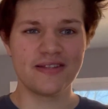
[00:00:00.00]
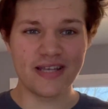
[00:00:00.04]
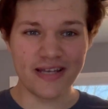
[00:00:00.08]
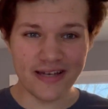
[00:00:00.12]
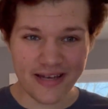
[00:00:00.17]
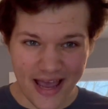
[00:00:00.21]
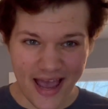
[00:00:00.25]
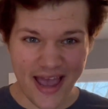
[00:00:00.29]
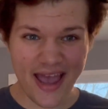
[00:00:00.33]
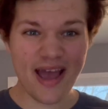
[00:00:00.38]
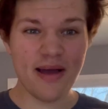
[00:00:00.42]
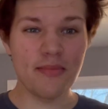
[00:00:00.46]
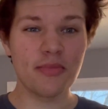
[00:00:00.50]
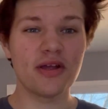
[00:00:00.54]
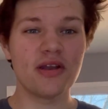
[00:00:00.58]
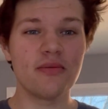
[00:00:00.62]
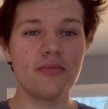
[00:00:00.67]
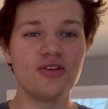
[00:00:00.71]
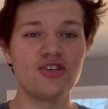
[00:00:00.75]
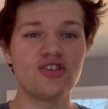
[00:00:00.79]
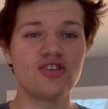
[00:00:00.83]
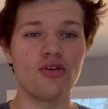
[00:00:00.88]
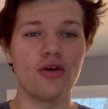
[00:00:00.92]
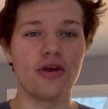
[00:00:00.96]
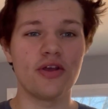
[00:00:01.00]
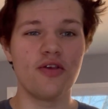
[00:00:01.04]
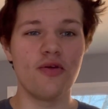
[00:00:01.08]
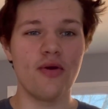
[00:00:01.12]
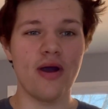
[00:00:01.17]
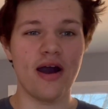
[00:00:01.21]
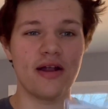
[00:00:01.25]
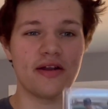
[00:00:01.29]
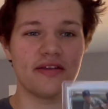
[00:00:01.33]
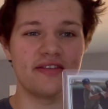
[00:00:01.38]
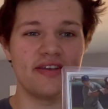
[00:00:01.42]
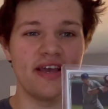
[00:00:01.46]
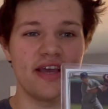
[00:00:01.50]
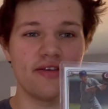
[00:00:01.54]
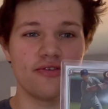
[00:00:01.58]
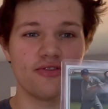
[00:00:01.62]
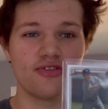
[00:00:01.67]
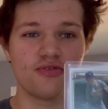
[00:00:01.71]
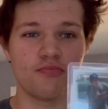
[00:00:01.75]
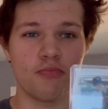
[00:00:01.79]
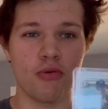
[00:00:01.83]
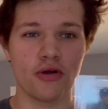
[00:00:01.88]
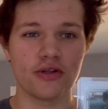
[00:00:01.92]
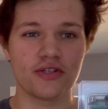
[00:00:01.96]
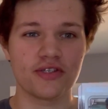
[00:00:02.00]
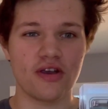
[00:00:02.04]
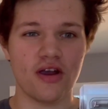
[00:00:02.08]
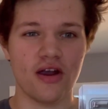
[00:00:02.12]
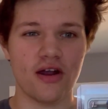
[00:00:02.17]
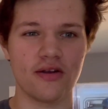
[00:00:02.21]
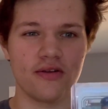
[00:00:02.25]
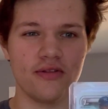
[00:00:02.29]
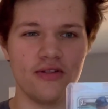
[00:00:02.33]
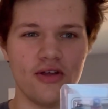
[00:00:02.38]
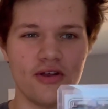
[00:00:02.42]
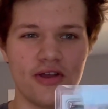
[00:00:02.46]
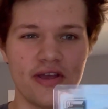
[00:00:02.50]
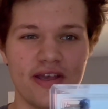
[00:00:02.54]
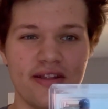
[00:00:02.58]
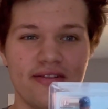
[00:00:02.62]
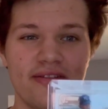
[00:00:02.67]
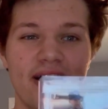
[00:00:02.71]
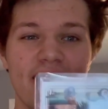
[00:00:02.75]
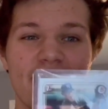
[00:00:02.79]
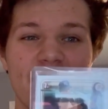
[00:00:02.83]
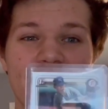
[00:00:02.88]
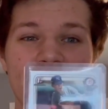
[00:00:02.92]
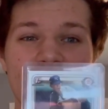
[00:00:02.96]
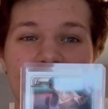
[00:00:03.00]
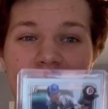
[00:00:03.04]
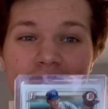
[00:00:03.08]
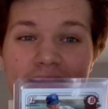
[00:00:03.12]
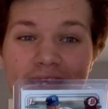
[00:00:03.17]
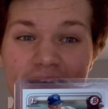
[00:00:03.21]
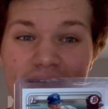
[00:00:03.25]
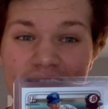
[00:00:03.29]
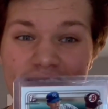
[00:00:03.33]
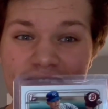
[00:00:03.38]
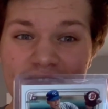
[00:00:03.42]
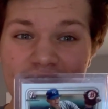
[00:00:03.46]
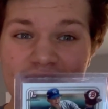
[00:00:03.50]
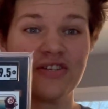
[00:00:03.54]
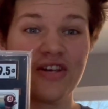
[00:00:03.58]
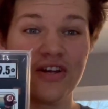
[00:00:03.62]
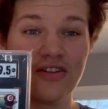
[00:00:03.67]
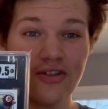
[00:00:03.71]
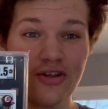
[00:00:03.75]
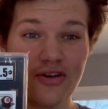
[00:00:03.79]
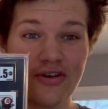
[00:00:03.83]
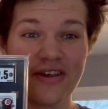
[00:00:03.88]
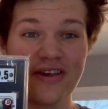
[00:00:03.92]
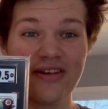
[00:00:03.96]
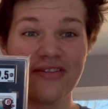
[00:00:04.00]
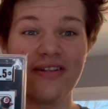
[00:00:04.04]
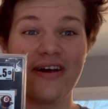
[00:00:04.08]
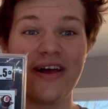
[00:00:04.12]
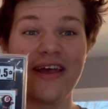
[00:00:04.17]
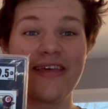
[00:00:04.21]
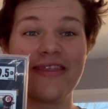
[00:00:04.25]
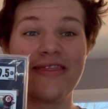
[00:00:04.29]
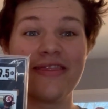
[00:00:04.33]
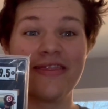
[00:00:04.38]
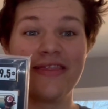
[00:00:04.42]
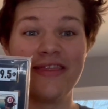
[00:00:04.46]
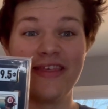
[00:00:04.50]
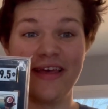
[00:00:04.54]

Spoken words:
Today, I'm gonna be showing you how to take your sports card looking like this to looking like